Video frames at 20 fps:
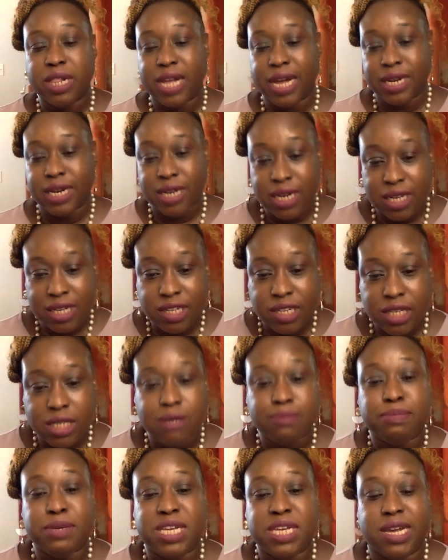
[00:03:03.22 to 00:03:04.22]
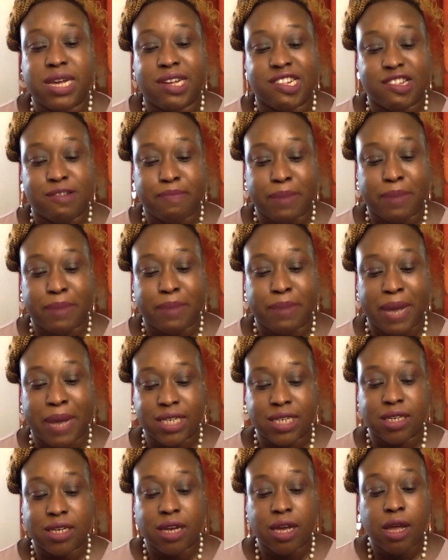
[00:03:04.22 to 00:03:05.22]
and it is to be
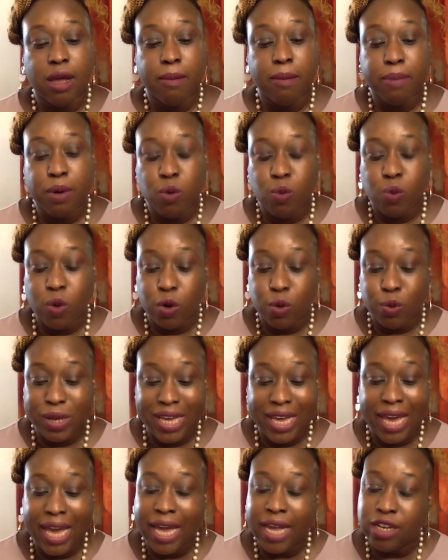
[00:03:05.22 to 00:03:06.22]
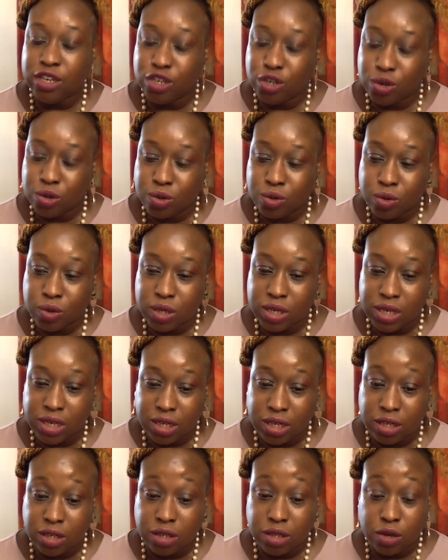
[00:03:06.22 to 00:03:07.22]
expected. But what we can do
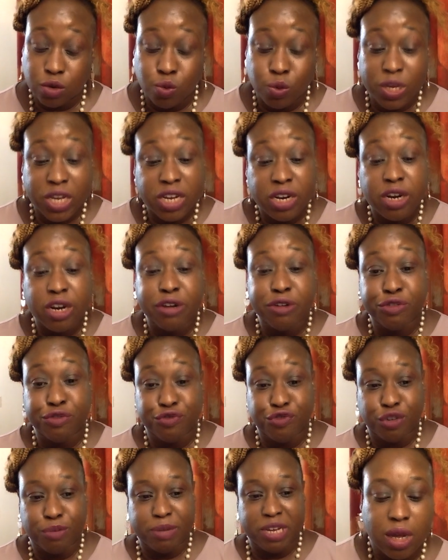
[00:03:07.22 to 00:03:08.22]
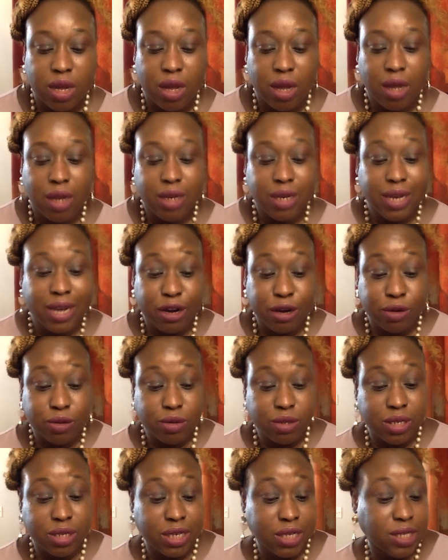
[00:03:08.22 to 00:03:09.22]
is we can learn from it. Now,
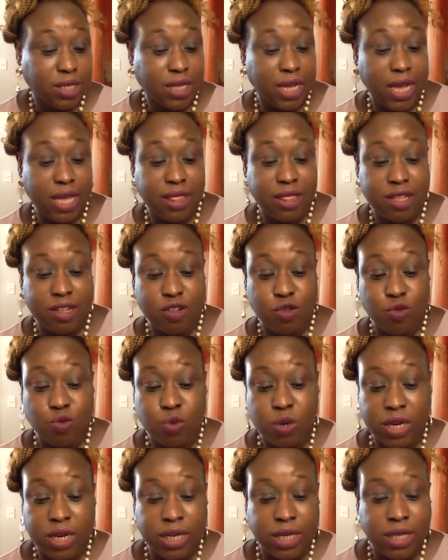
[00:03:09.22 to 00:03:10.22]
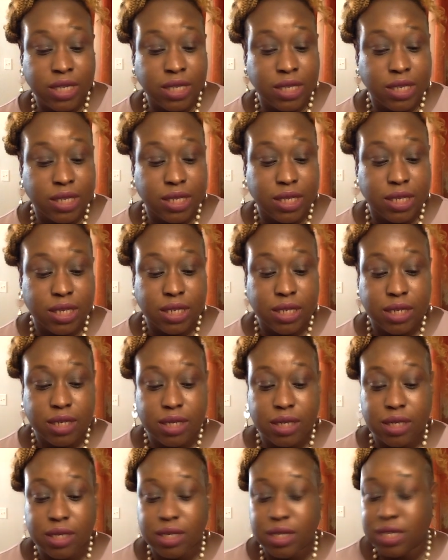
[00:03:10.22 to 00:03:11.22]
let's say this was
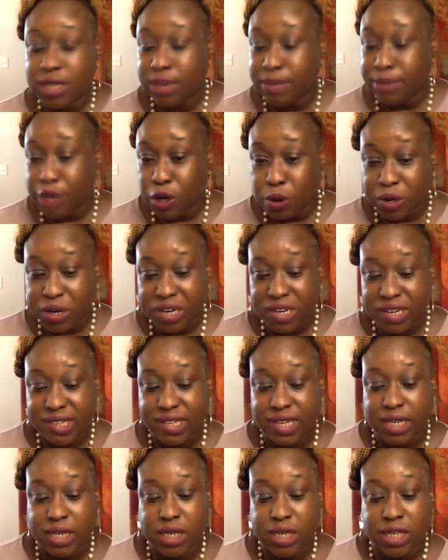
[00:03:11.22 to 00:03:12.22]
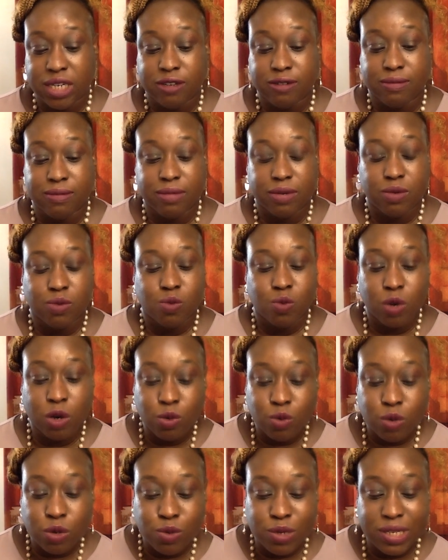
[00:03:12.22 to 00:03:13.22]
a Deming organization. What
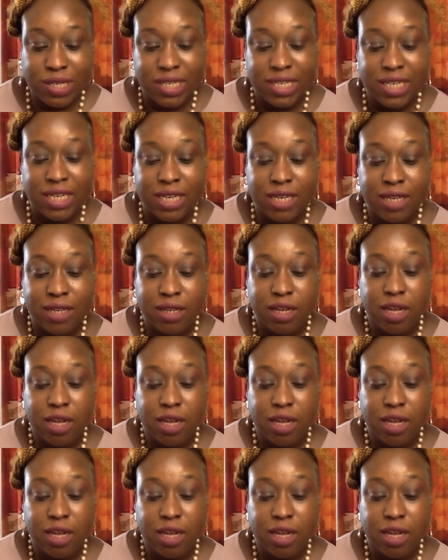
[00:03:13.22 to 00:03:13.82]
would we see?